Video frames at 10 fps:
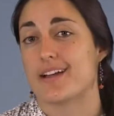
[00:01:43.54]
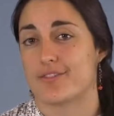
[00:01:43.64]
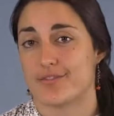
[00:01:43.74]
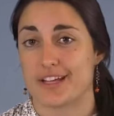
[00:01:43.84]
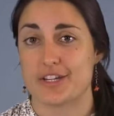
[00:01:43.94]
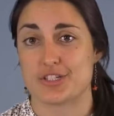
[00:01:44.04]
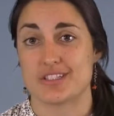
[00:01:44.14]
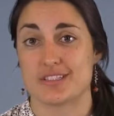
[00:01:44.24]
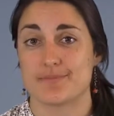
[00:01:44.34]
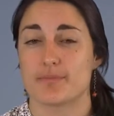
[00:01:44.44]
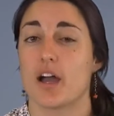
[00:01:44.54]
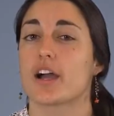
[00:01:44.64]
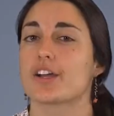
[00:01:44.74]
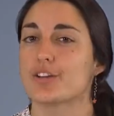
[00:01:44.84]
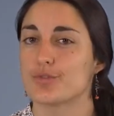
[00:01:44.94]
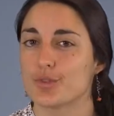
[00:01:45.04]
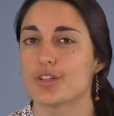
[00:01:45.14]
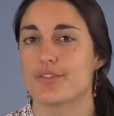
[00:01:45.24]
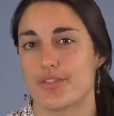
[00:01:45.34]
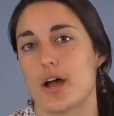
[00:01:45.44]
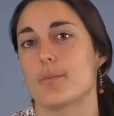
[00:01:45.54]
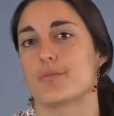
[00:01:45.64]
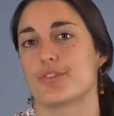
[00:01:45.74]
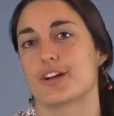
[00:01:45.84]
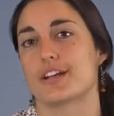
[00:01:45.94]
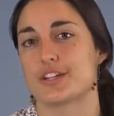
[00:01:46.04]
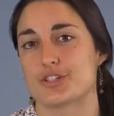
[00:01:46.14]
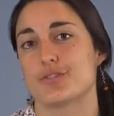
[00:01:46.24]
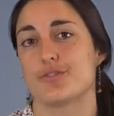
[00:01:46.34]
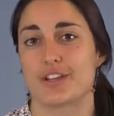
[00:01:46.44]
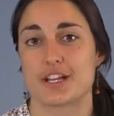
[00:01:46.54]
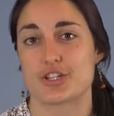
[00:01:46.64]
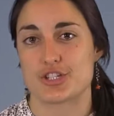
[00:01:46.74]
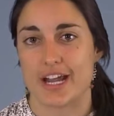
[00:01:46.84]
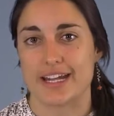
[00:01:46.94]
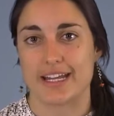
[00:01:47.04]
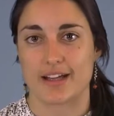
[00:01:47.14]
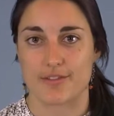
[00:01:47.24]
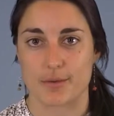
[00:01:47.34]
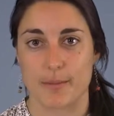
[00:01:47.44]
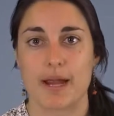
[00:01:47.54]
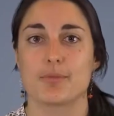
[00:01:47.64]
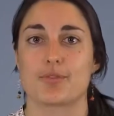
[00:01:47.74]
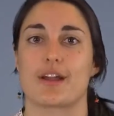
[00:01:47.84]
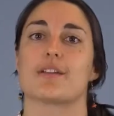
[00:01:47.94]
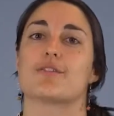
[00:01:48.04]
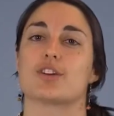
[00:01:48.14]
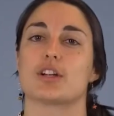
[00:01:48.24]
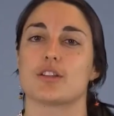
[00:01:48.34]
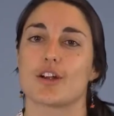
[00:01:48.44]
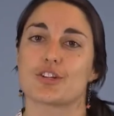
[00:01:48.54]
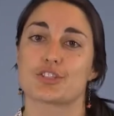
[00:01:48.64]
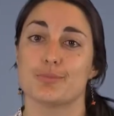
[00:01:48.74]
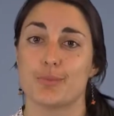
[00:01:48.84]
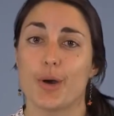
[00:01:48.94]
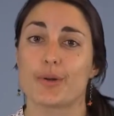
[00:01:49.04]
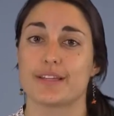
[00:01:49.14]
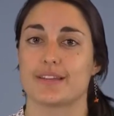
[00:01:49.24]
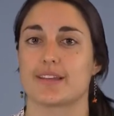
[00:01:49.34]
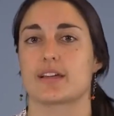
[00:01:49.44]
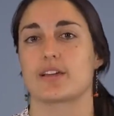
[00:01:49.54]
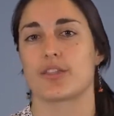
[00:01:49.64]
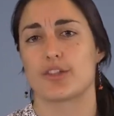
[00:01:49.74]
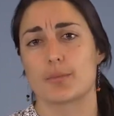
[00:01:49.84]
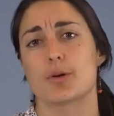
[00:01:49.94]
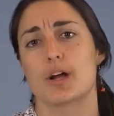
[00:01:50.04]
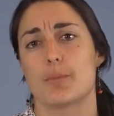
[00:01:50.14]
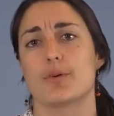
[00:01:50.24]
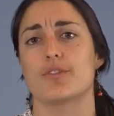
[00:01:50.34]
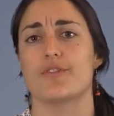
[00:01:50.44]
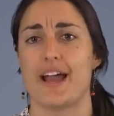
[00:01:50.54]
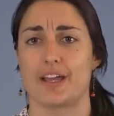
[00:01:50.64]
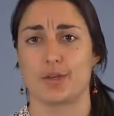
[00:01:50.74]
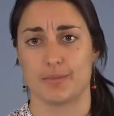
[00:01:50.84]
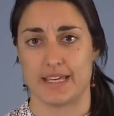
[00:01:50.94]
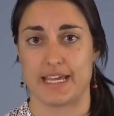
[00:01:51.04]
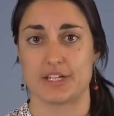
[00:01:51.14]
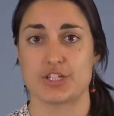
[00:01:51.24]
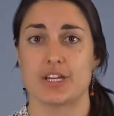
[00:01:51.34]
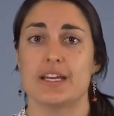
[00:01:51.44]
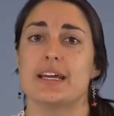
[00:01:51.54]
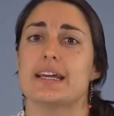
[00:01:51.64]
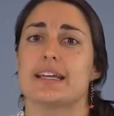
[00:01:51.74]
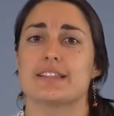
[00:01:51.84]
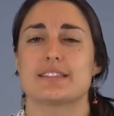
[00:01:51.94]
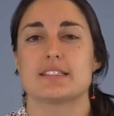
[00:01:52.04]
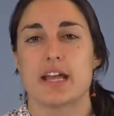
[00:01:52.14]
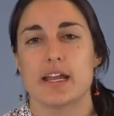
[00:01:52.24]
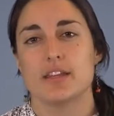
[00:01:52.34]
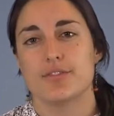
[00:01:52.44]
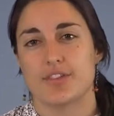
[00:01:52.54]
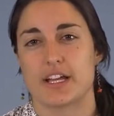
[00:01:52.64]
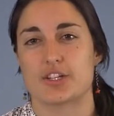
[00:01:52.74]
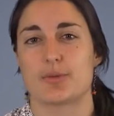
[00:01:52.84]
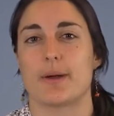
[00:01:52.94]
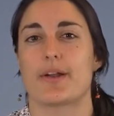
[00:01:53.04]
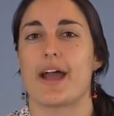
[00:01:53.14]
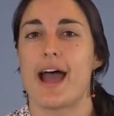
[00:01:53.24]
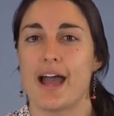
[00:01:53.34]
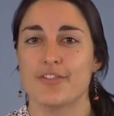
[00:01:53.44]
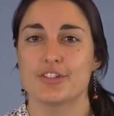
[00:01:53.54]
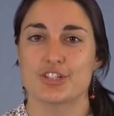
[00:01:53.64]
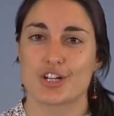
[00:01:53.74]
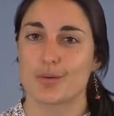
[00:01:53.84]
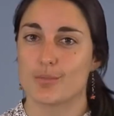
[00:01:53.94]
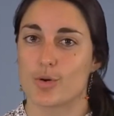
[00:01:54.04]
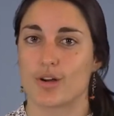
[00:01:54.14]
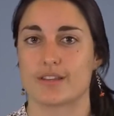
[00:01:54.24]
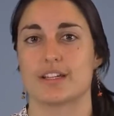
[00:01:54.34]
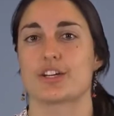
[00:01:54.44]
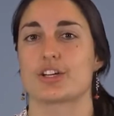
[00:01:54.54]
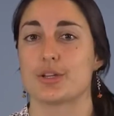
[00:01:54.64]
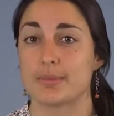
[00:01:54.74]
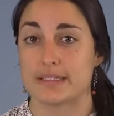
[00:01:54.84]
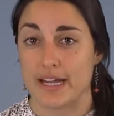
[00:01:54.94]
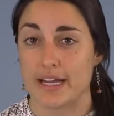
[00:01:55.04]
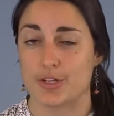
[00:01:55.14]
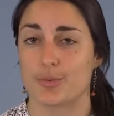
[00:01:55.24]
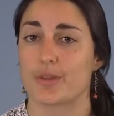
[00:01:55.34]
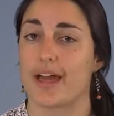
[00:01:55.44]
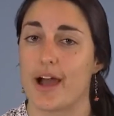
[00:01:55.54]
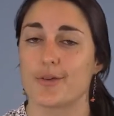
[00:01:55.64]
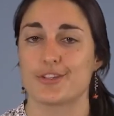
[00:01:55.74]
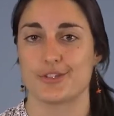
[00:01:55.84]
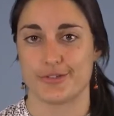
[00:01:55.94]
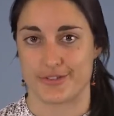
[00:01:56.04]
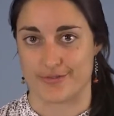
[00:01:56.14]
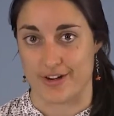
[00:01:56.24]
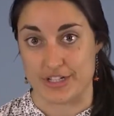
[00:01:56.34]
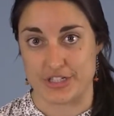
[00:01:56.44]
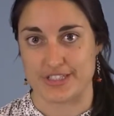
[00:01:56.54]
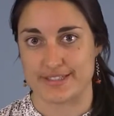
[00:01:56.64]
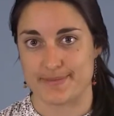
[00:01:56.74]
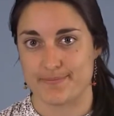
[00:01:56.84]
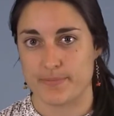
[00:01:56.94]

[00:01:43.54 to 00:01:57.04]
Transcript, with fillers: of flanges, a good rule of thumb for initial flange tightening of a pipe thread for a large component like a thermocouple vacuum gauge is to tighten the flange about a half a turn more than it could be tightened without the use of wrenches.